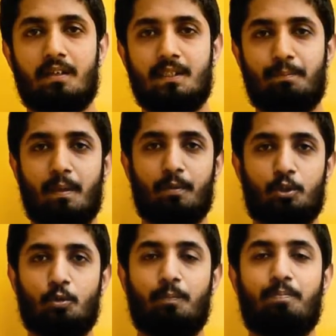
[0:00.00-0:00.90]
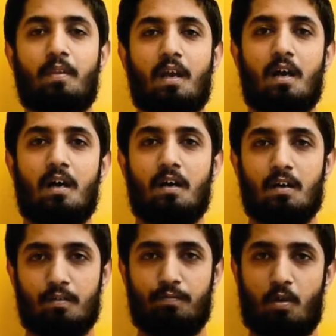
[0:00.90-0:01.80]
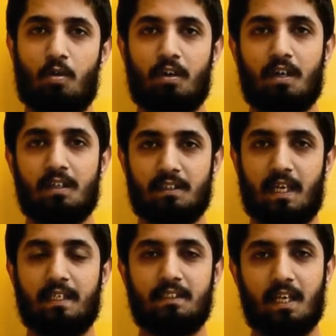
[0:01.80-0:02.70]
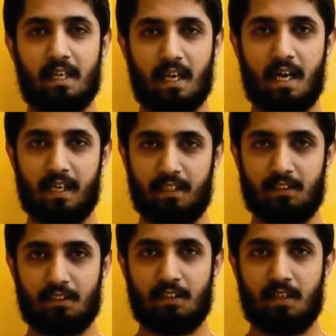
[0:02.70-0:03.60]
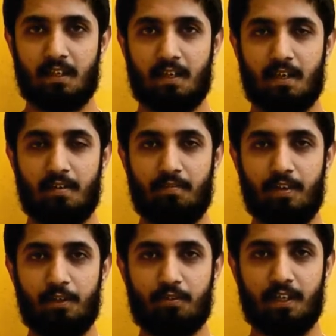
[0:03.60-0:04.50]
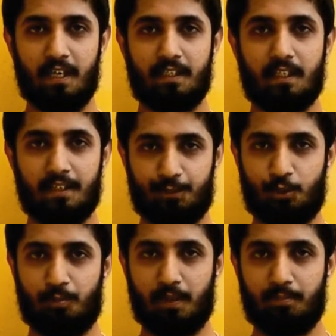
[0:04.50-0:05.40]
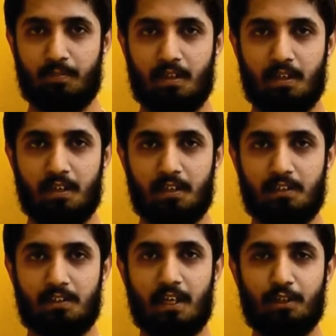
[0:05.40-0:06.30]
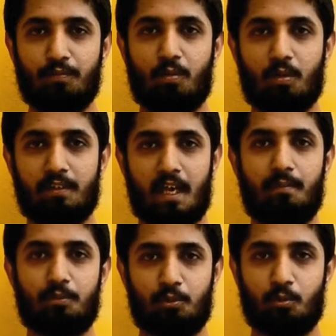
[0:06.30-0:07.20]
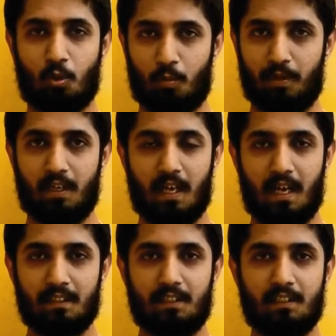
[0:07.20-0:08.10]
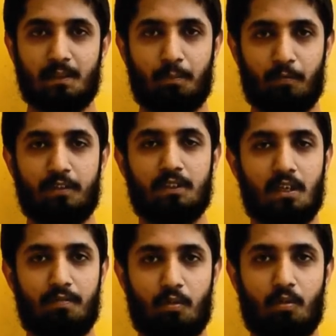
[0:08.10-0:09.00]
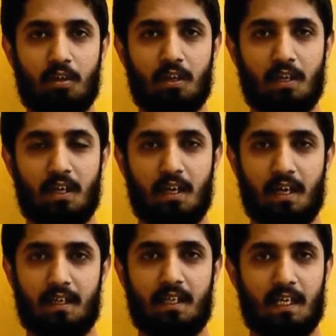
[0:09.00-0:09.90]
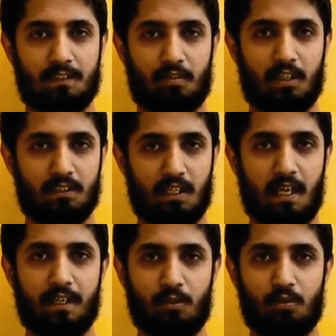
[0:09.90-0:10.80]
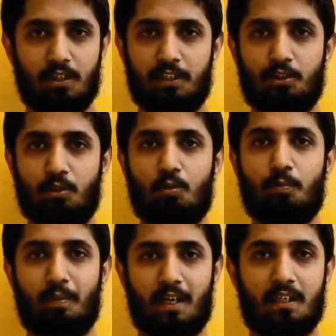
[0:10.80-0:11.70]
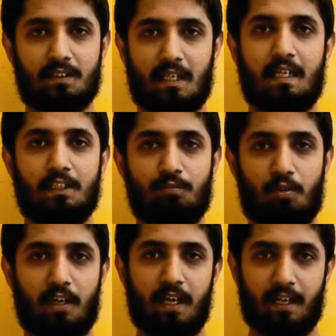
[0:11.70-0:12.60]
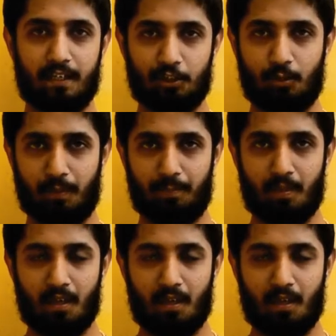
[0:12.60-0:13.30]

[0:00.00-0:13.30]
Tip number 2, font, size and highlights. When you create a resume, try to follow Times New Roman, as that is a professional font, and as far as I know, there is no particular size for creating a resume.